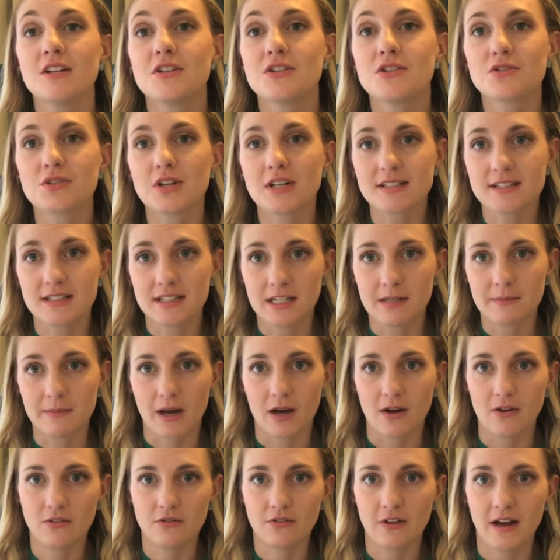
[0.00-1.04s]
stressing
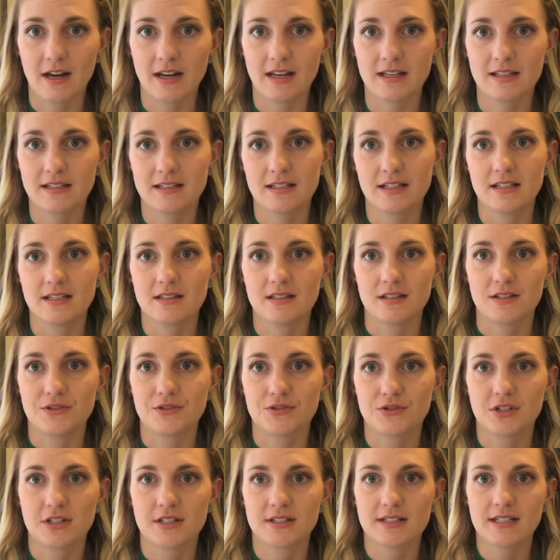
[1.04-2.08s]
about finances and
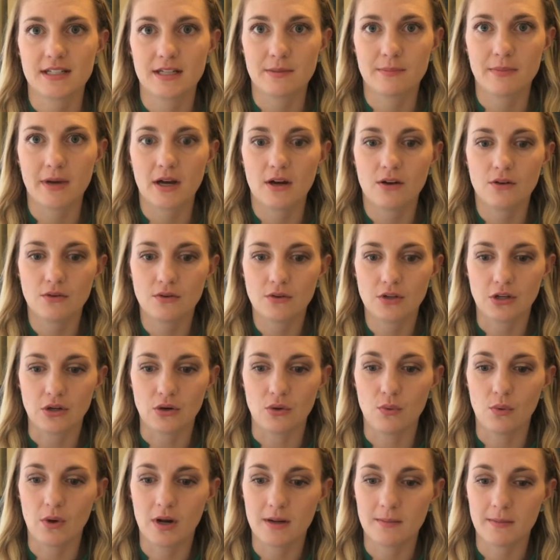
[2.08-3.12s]
stressing about, you
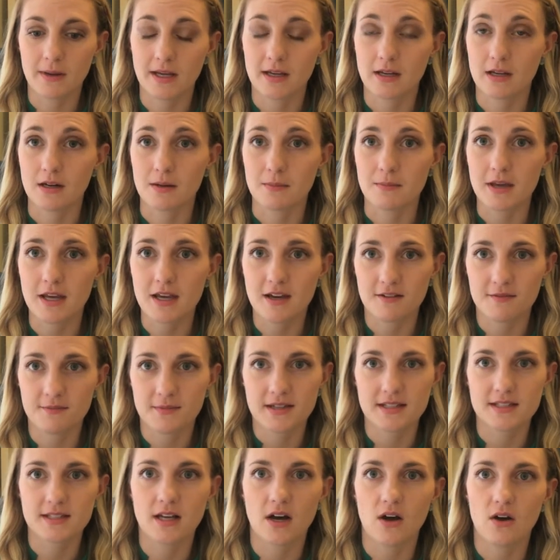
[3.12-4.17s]
know, what am I going to make of
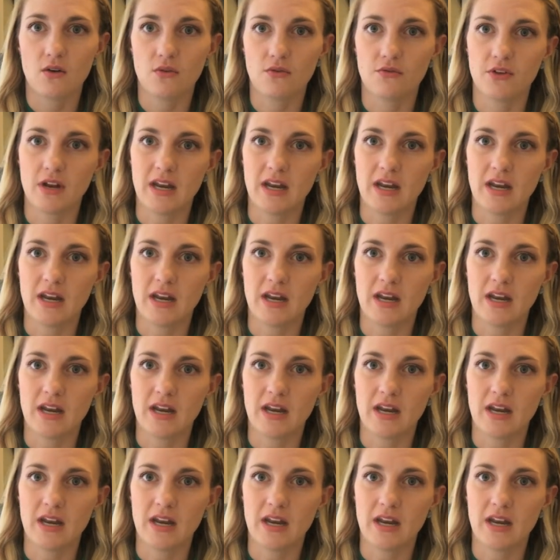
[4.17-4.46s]
myself,